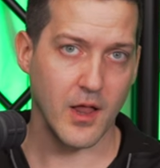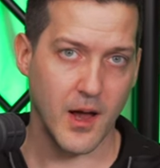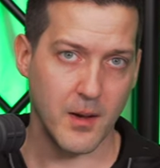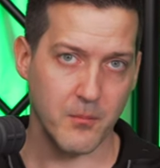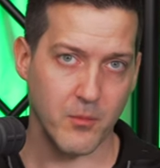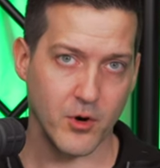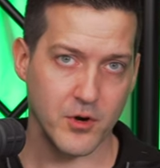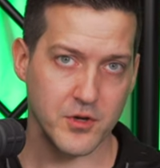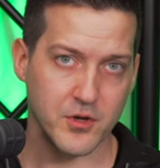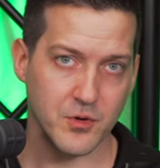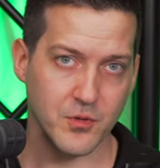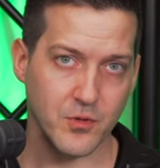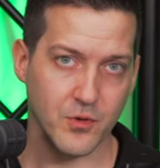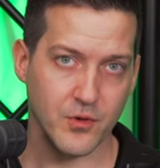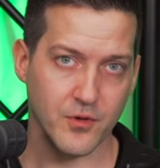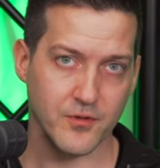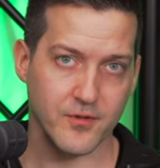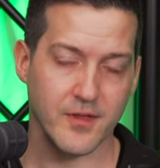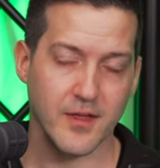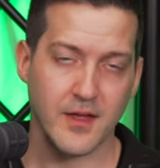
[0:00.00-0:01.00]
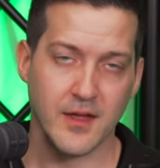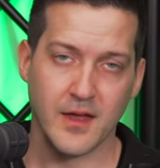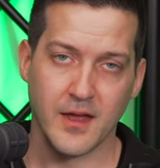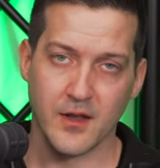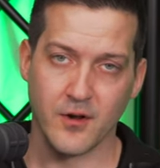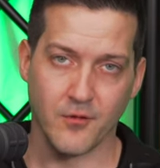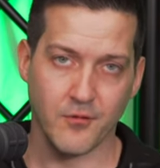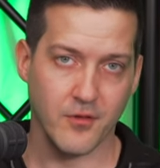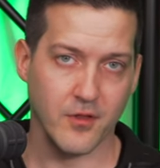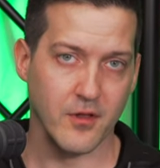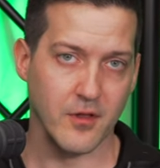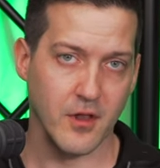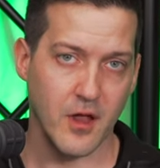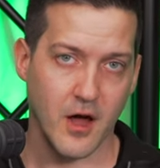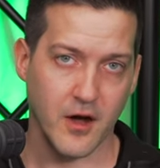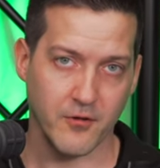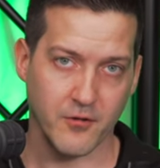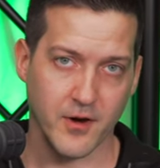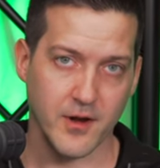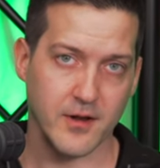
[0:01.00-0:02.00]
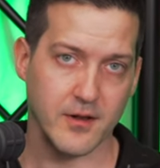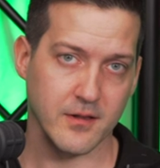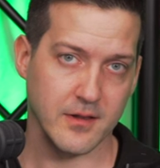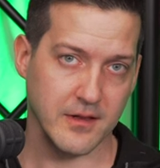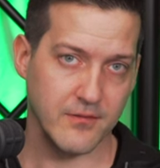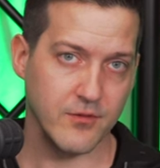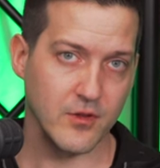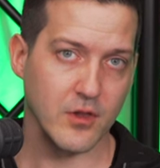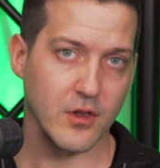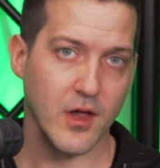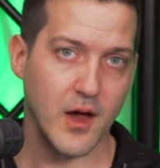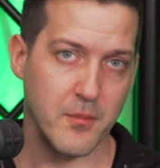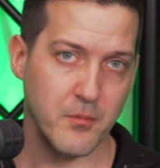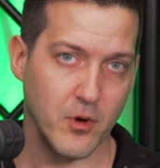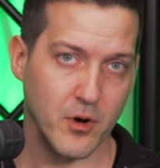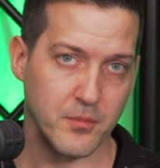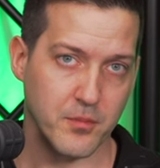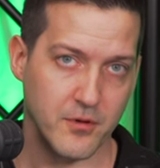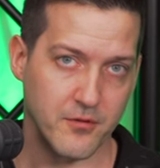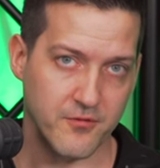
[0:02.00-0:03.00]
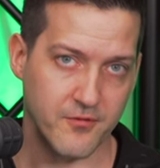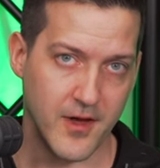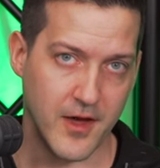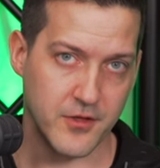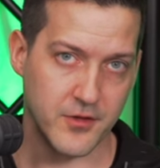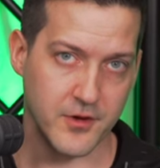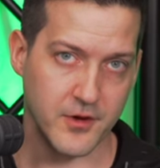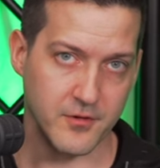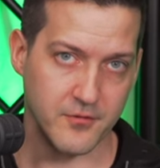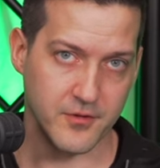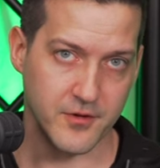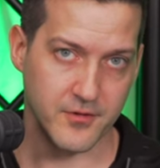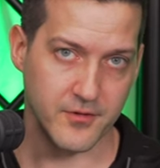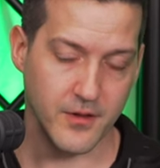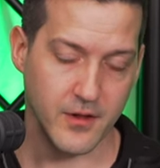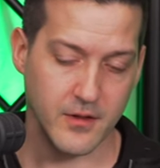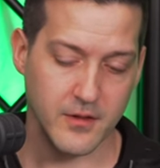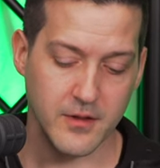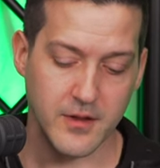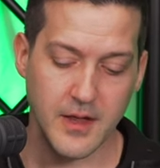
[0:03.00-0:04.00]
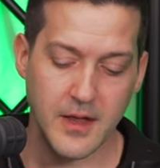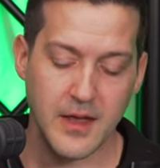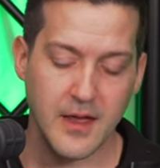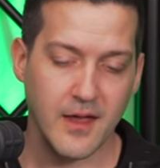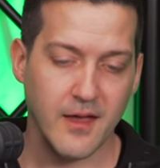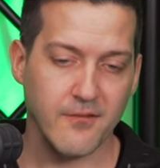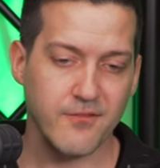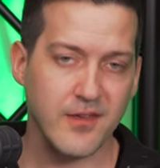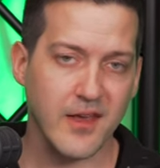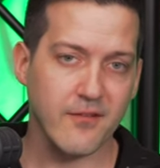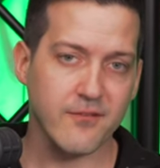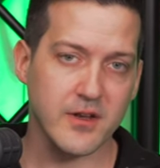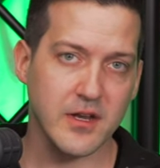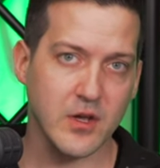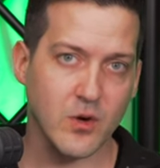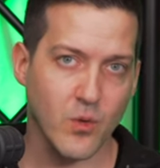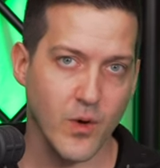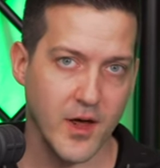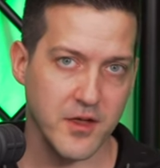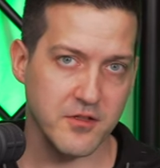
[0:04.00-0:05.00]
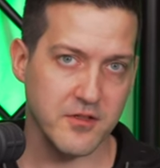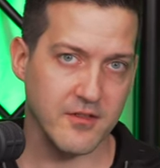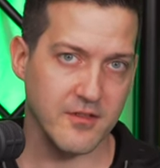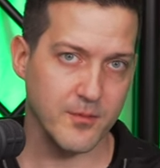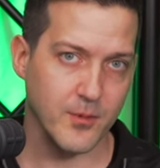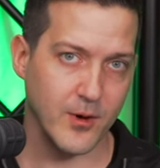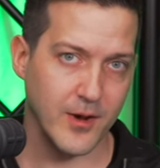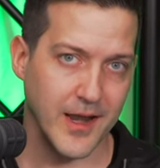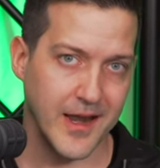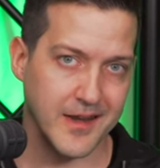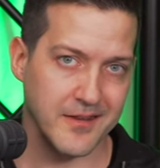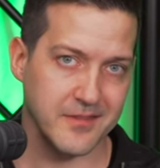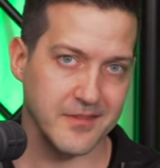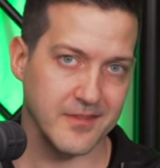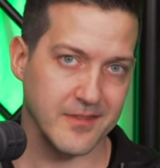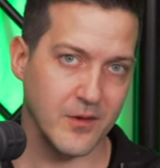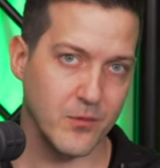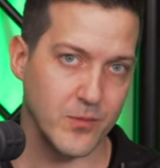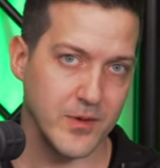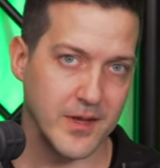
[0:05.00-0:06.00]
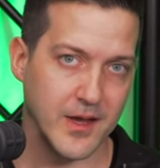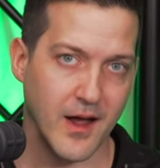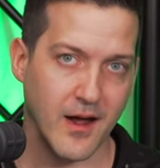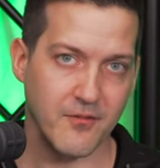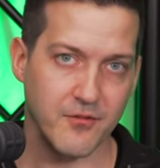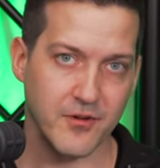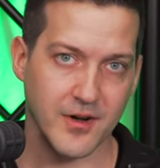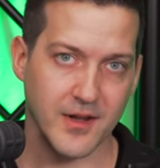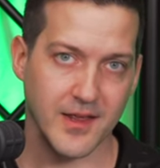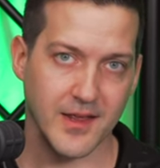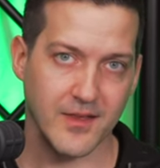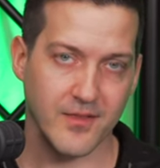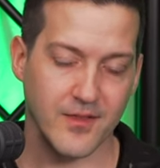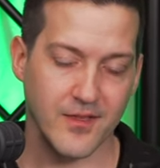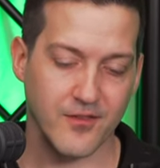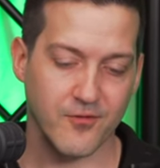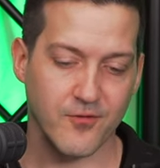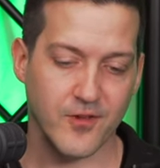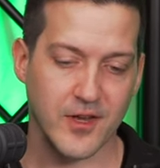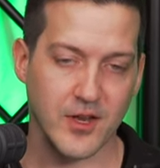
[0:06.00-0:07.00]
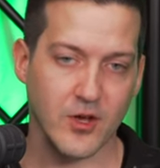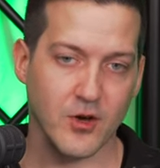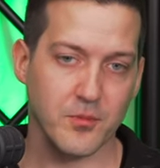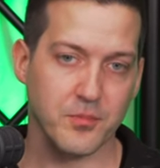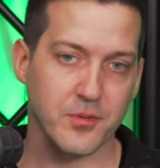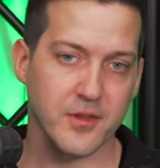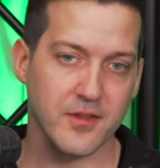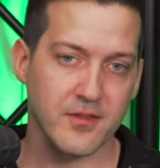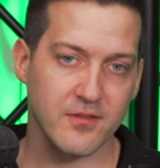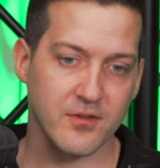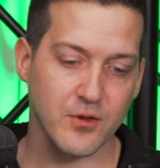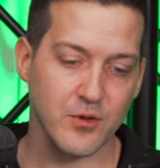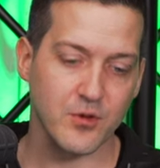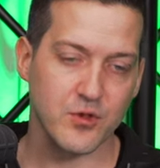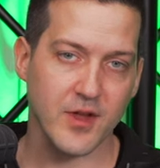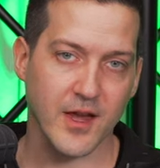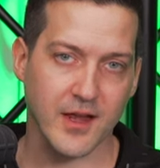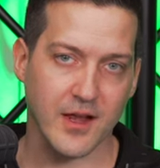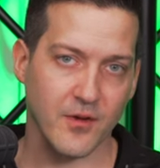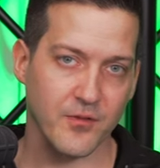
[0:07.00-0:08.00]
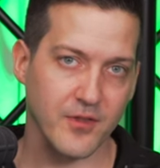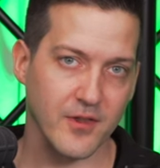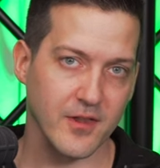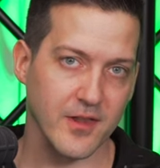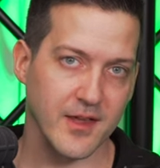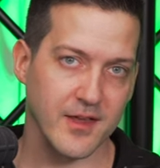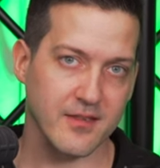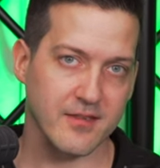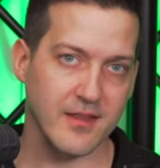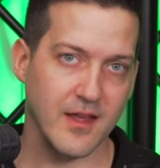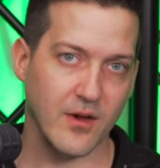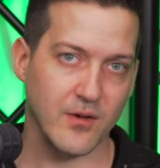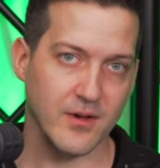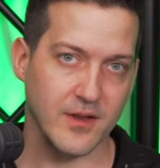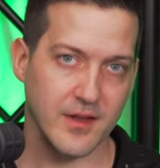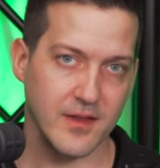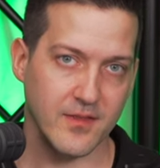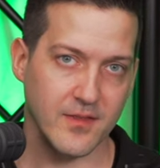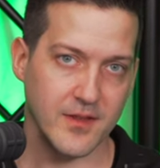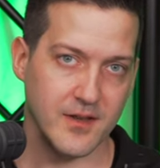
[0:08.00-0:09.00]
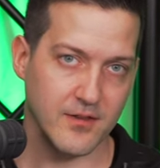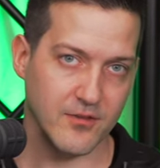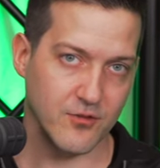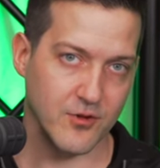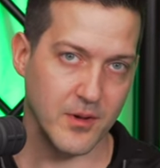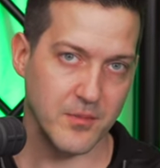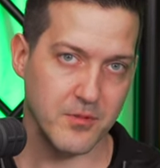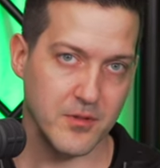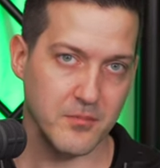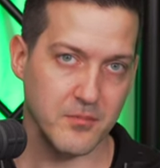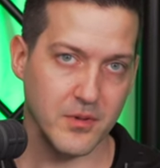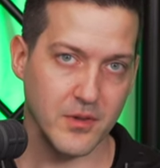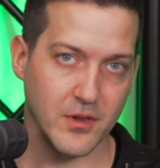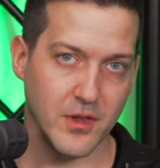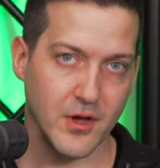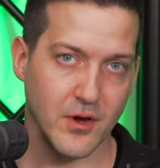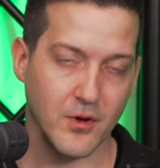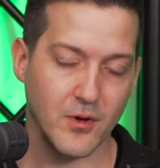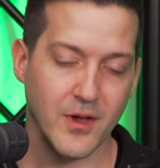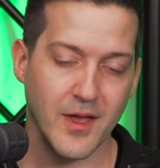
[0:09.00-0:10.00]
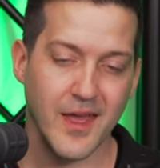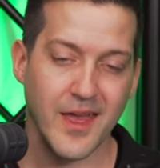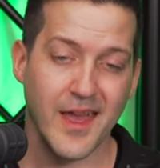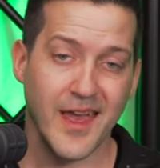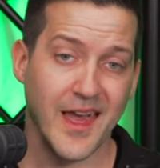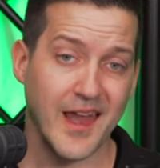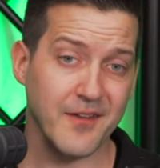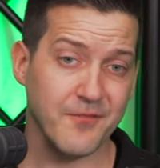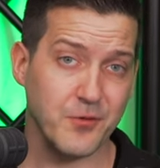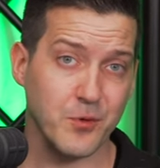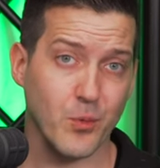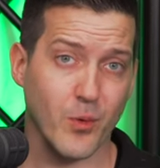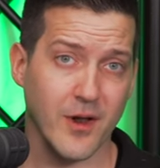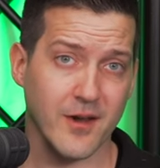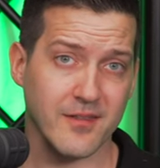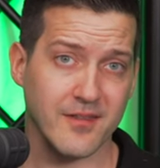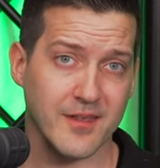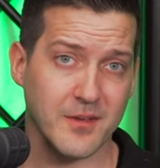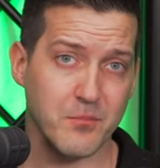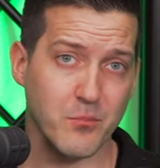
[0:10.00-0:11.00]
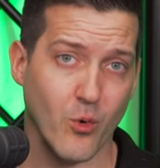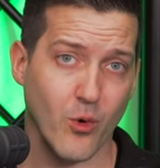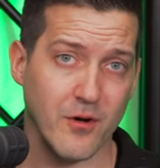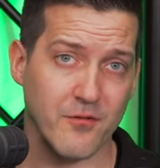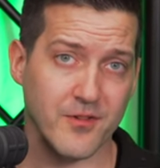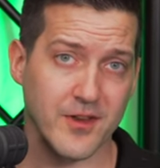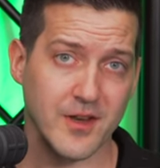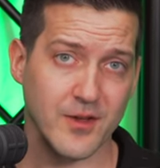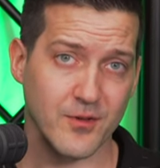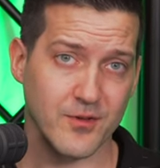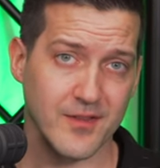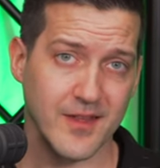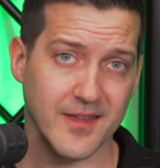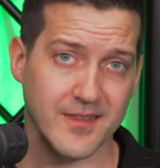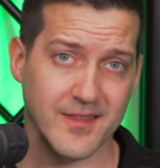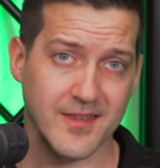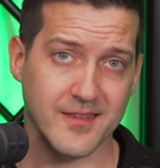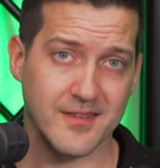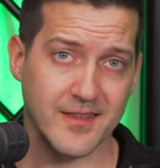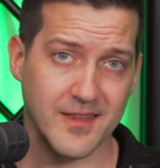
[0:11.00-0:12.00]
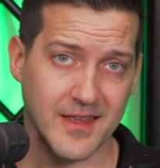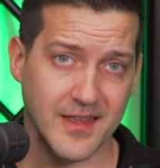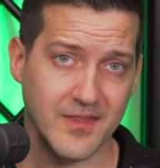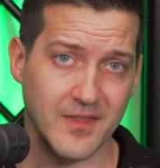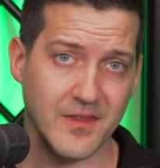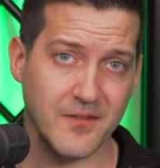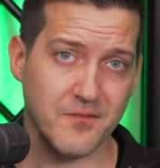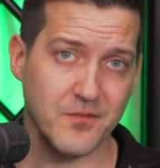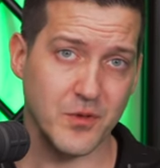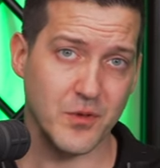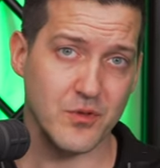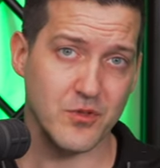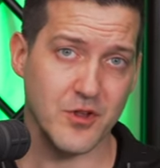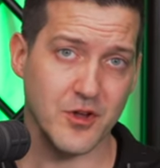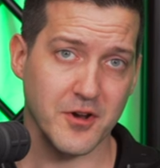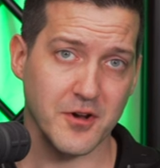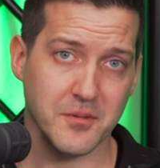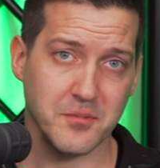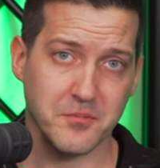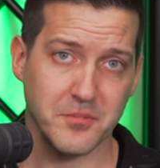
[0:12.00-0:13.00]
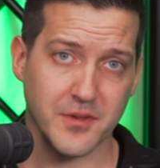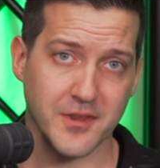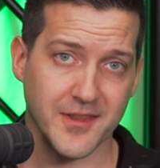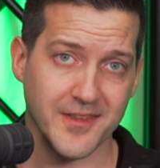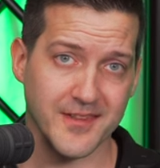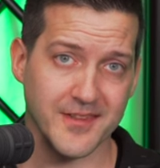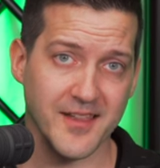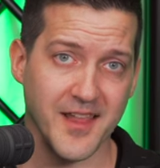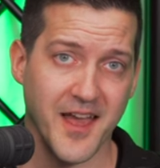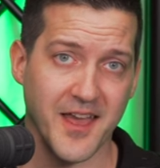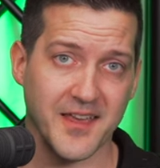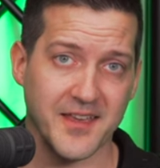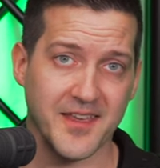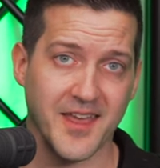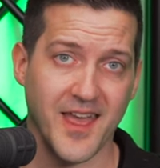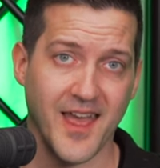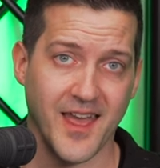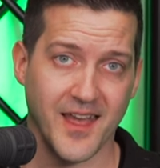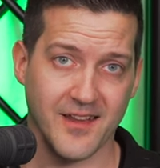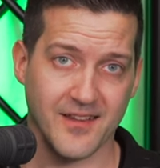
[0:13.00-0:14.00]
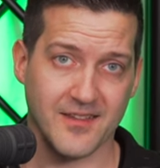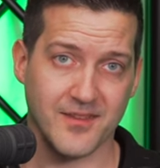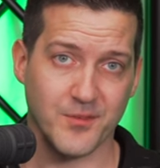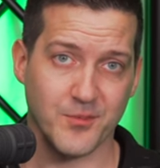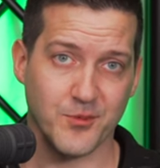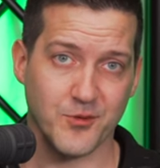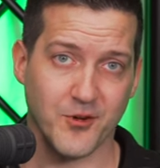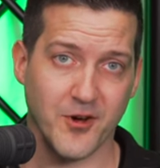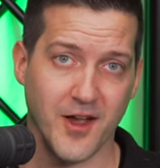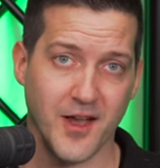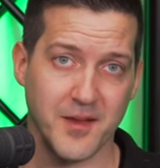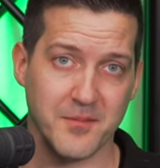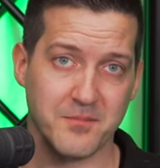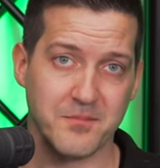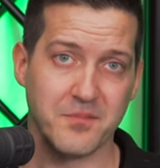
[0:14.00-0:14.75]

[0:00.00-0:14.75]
lot more tools, and over the long run, it'll give you a lot more professional result. If you have any questions about anything that we covered in this video, please do check out the links down in the description below. And if you want to see more videos like this in the future, please like and subscribe.